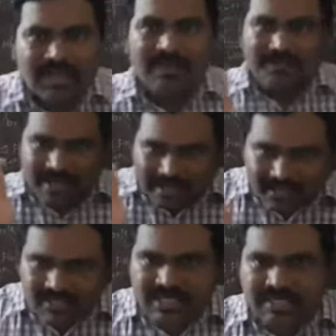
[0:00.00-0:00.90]
of
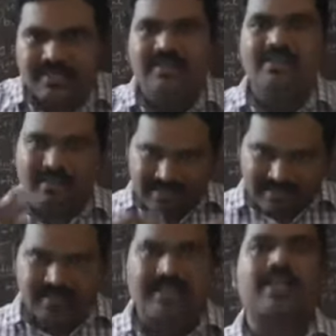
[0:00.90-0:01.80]
energy
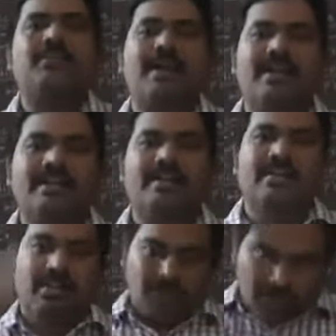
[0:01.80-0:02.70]
required
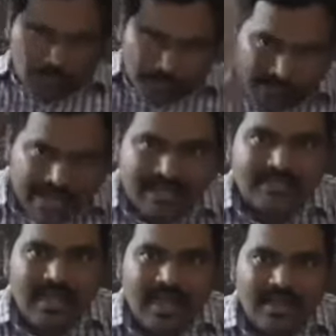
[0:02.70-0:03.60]
to break
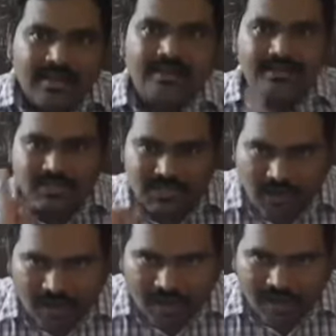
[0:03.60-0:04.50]
the
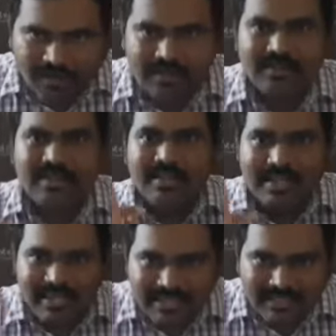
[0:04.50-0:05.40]
strong
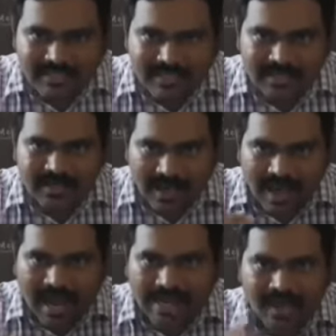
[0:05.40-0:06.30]

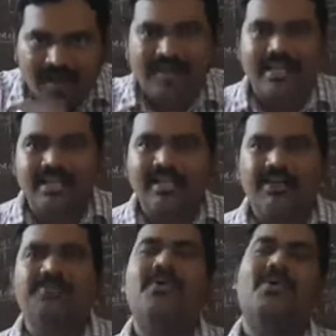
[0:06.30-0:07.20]
inter-ionic
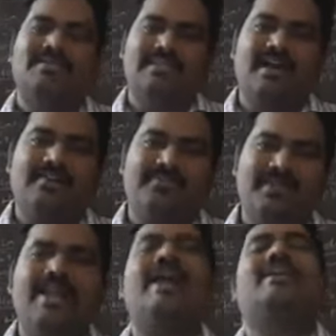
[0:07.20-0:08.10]
force of
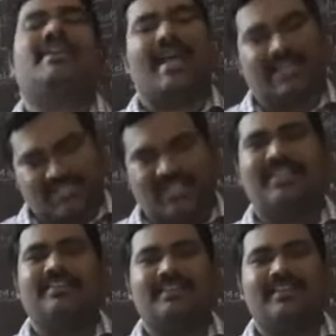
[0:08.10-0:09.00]

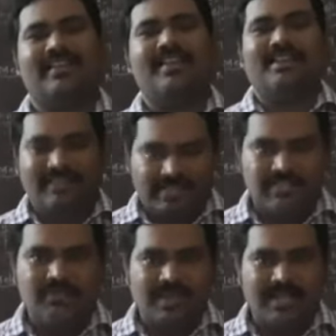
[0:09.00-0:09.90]
attraction. That's
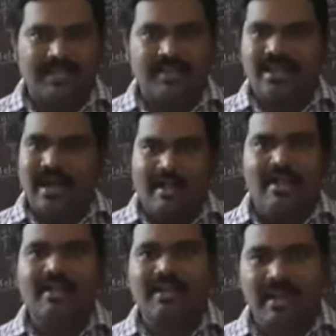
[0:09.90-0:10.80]
why
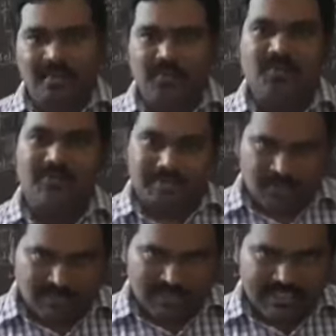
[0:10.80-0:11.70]
ionic compounds
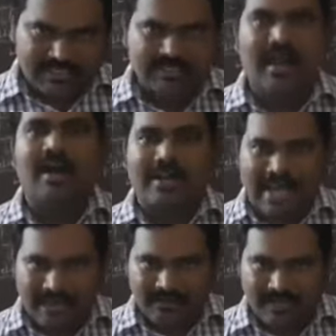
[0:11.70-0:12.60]
are
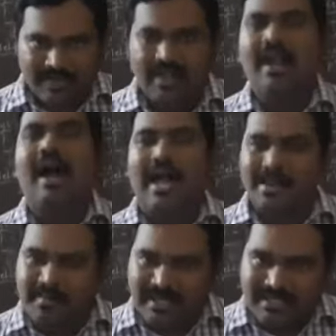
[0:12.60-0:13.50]
having high
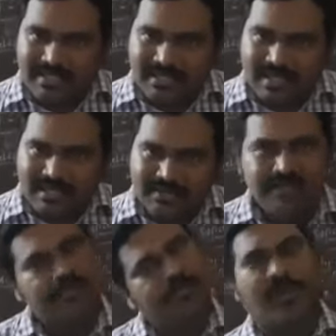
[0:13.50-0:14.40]
melting and
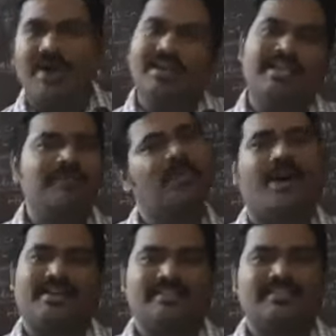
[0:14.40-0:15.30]
boiling
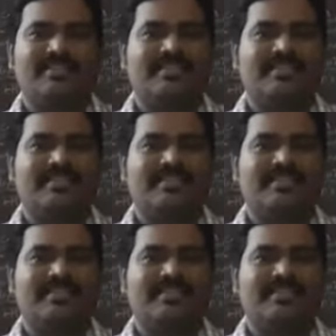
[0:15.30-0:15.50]
points.